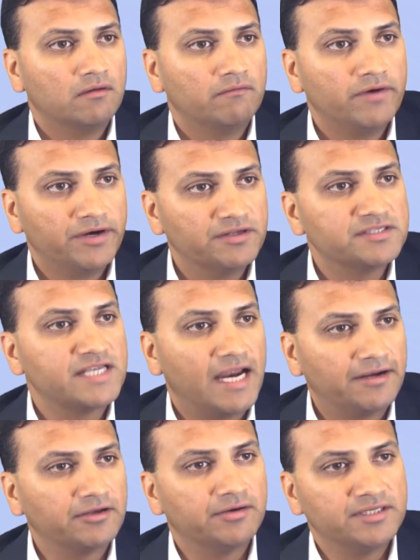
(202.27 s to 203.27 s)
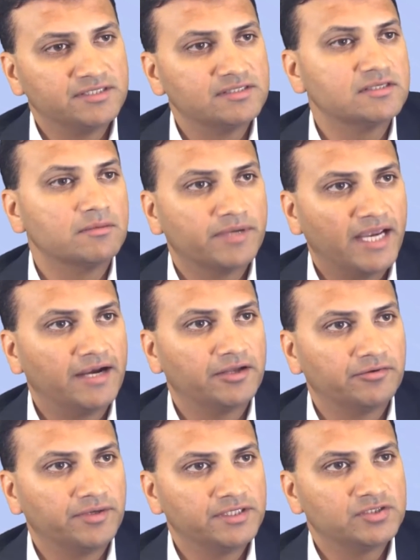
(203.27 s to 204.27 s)
various categories and
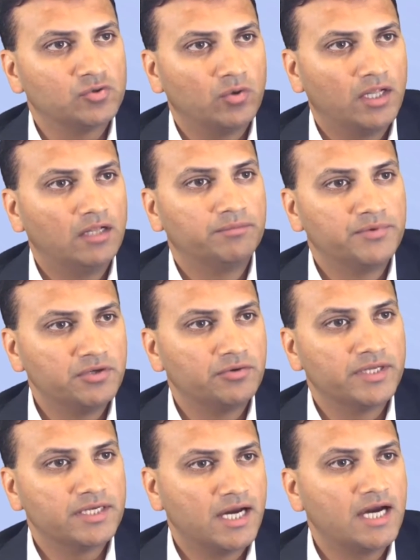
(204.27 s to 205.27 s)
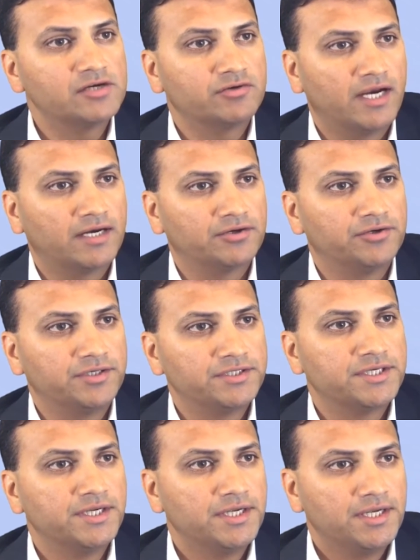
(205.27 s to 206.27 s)
subcategories to help DoD contractors